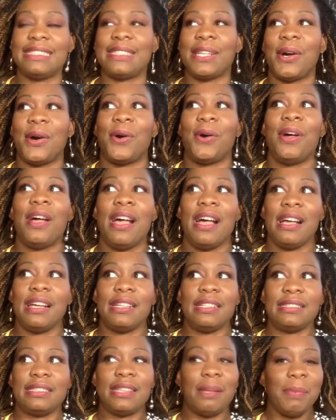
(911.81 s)
So
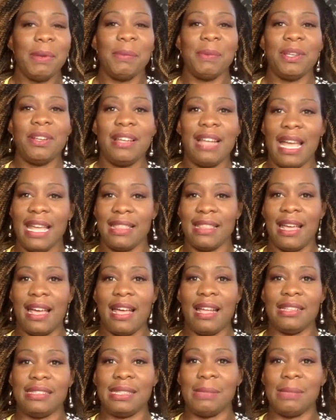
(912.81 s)
some people don't like that.